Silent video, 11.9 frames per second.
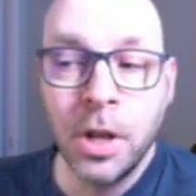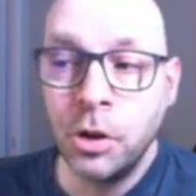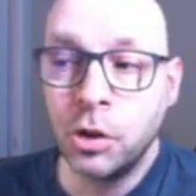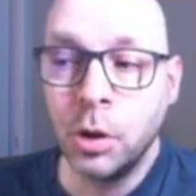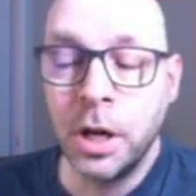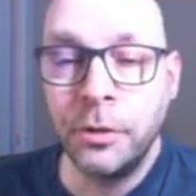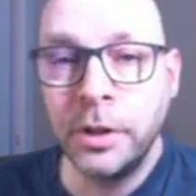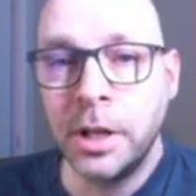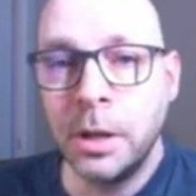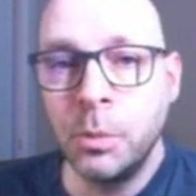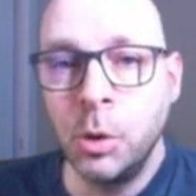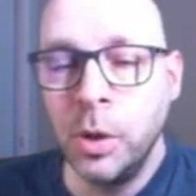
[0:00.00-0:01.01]
So every
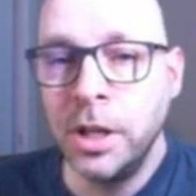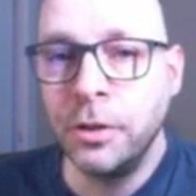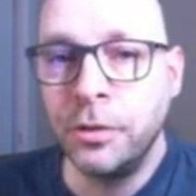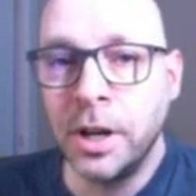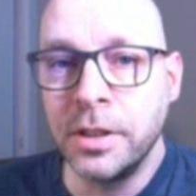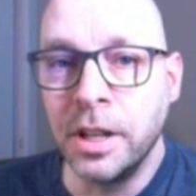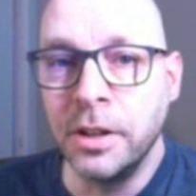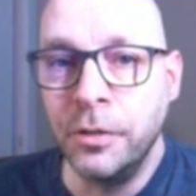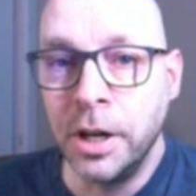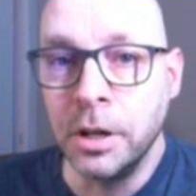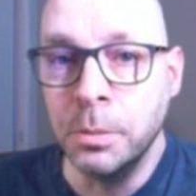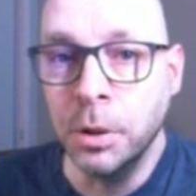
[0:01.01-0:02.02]
time we redefine that
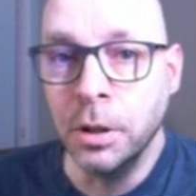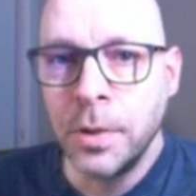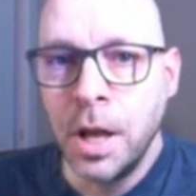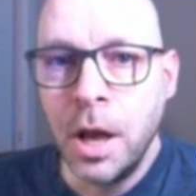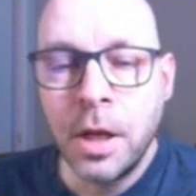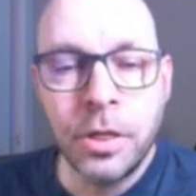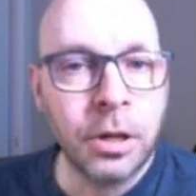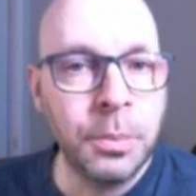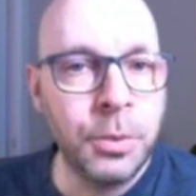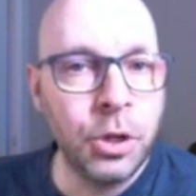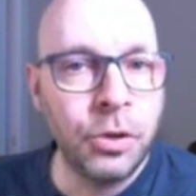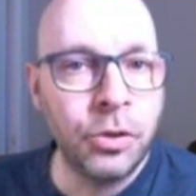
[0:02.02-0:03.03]
variable, the
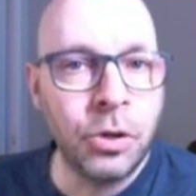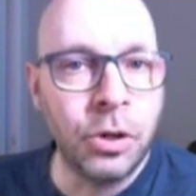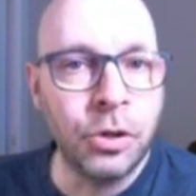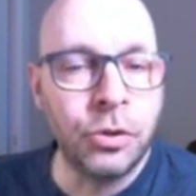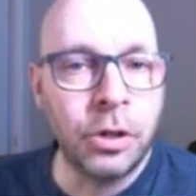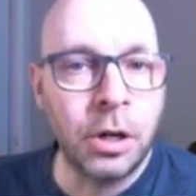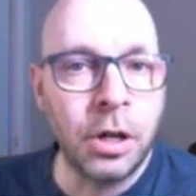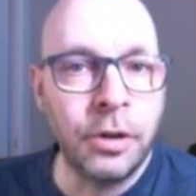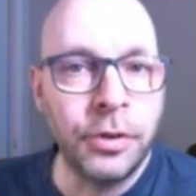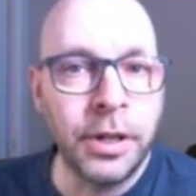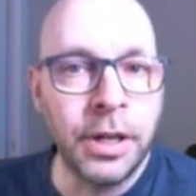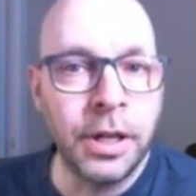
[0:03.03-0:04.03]
computer is going to start off
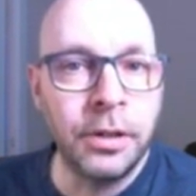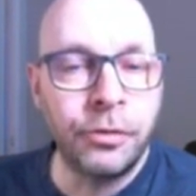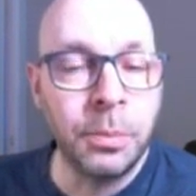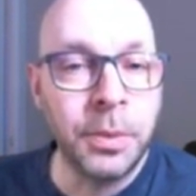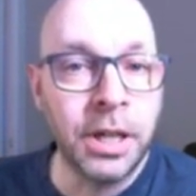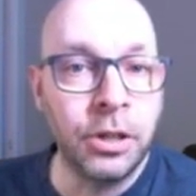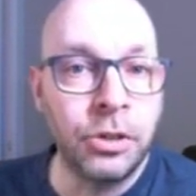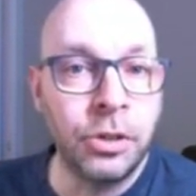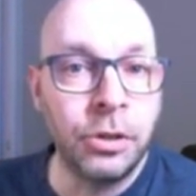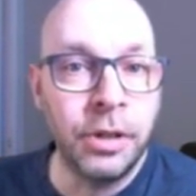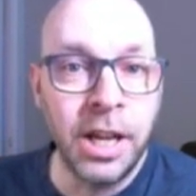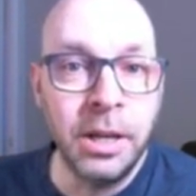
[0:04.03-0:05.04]
again from
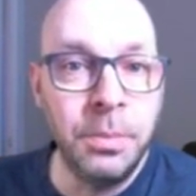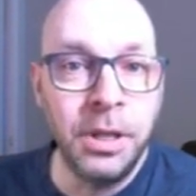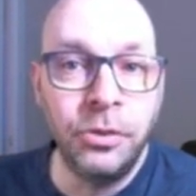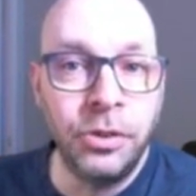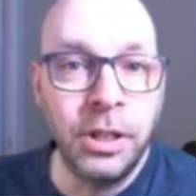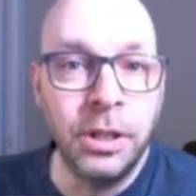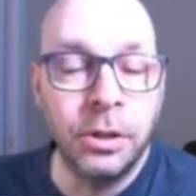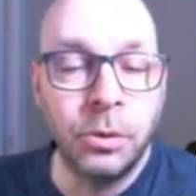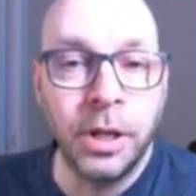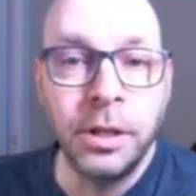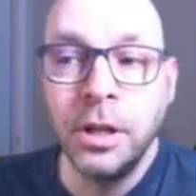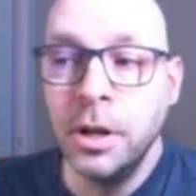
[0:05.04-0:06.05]
character A, B, C,
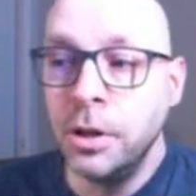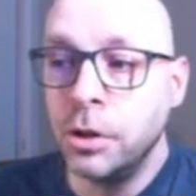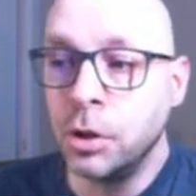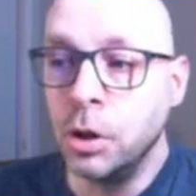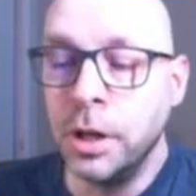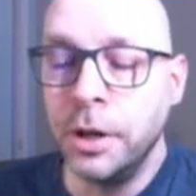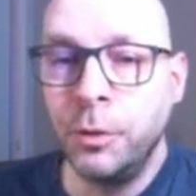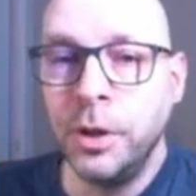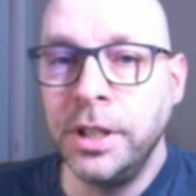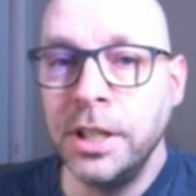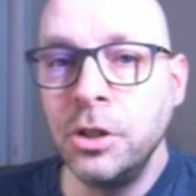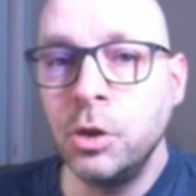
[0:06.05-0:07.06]
right? So if we
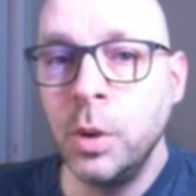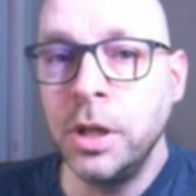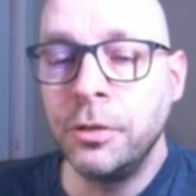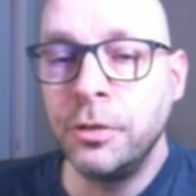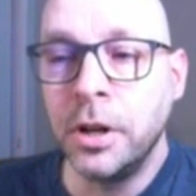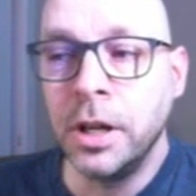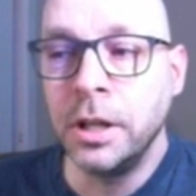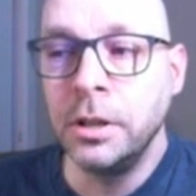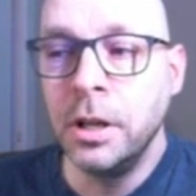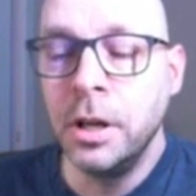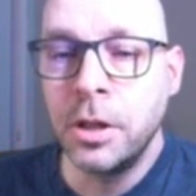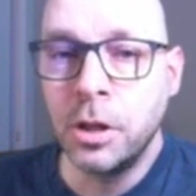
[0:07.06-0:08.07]
didn't redefine
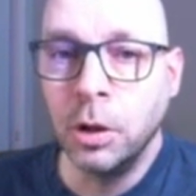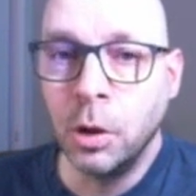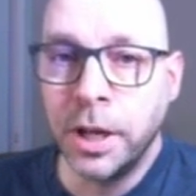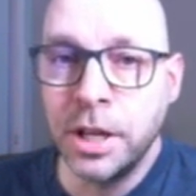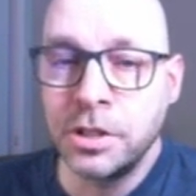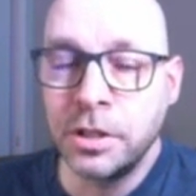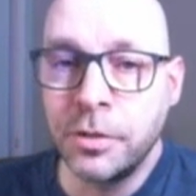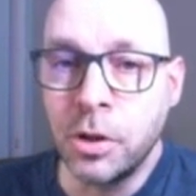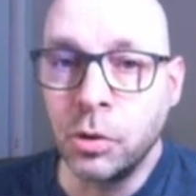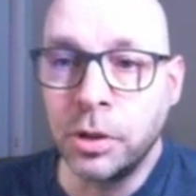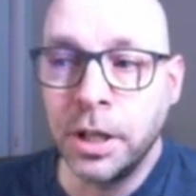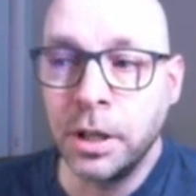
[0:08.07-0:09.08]
the location of
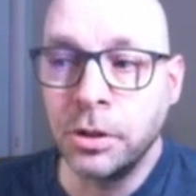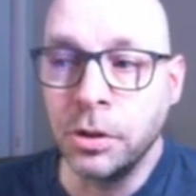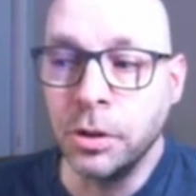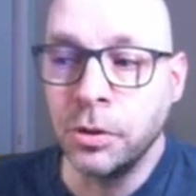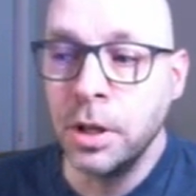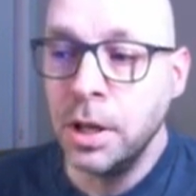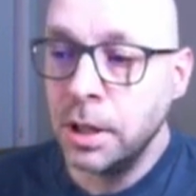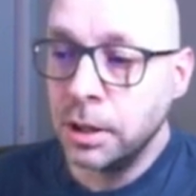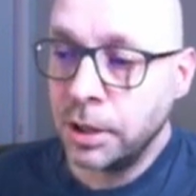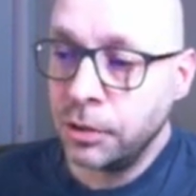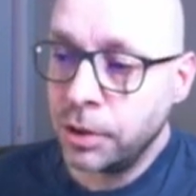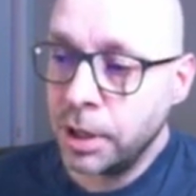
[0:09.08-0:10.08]
those characters,
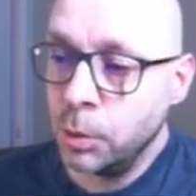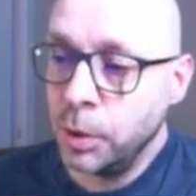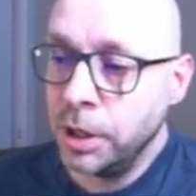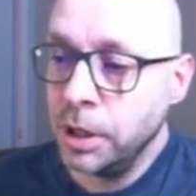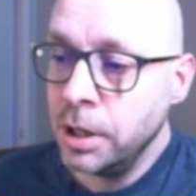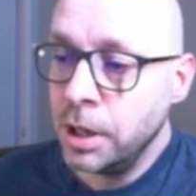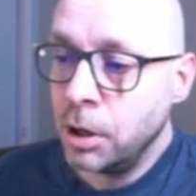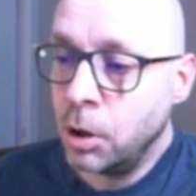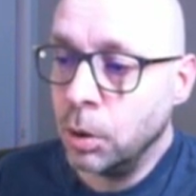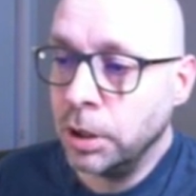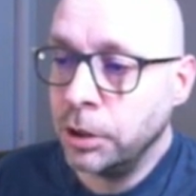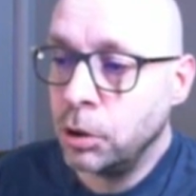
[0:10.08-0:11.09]
let's say we
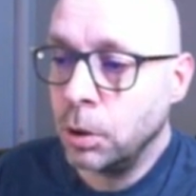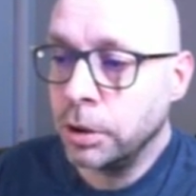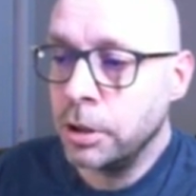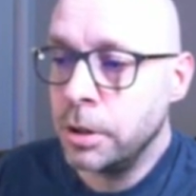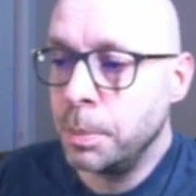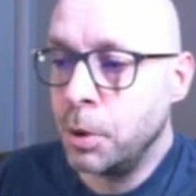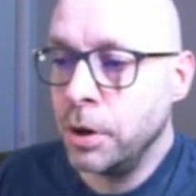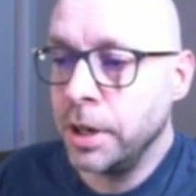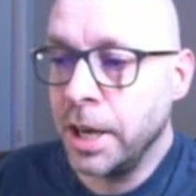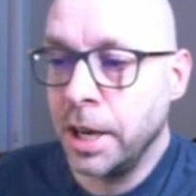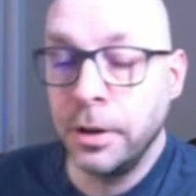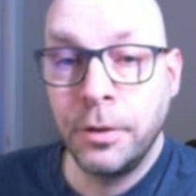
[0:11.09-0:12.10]
only told it to point
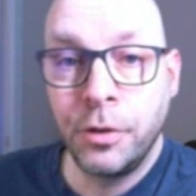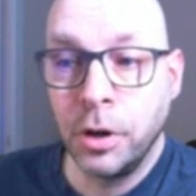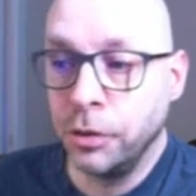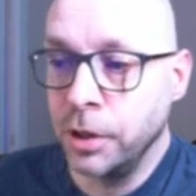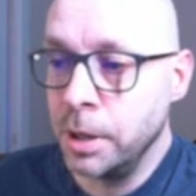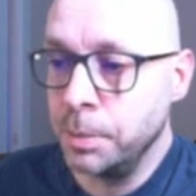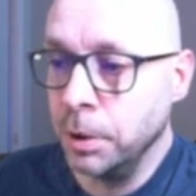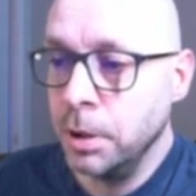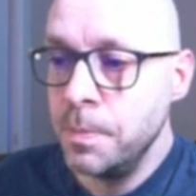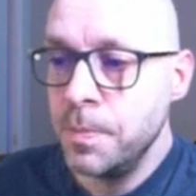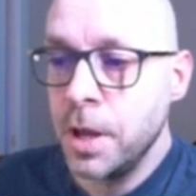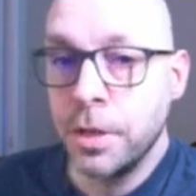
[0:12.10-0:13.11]
at, for example,
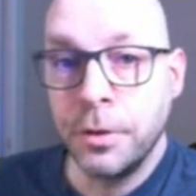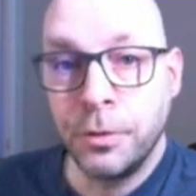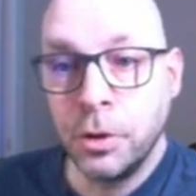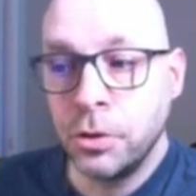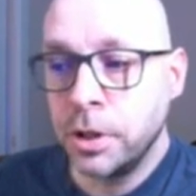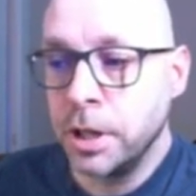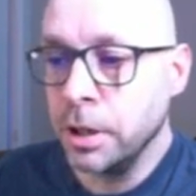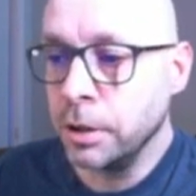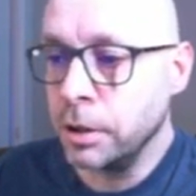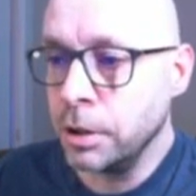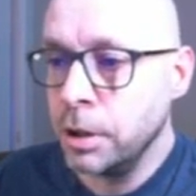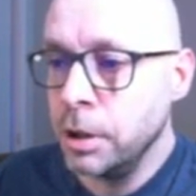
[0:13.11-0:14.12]
the first
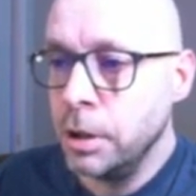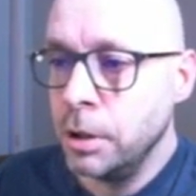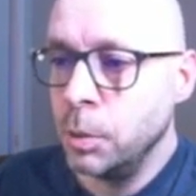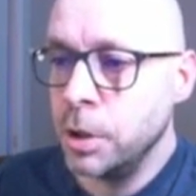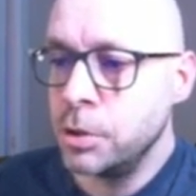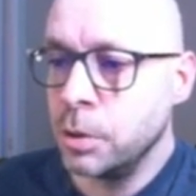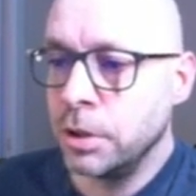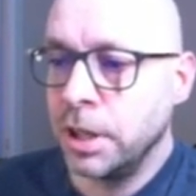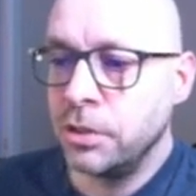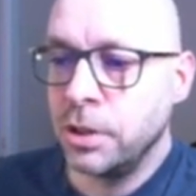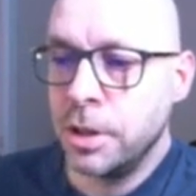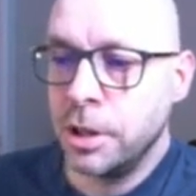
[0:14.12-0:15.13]
character, which was,
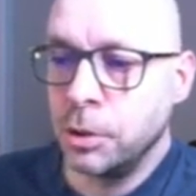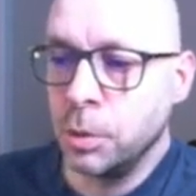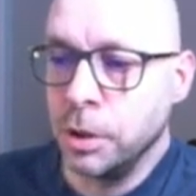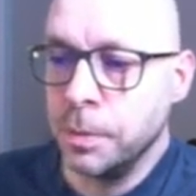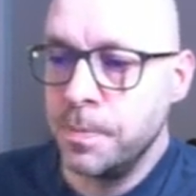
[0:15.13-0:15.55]
let's say, this one,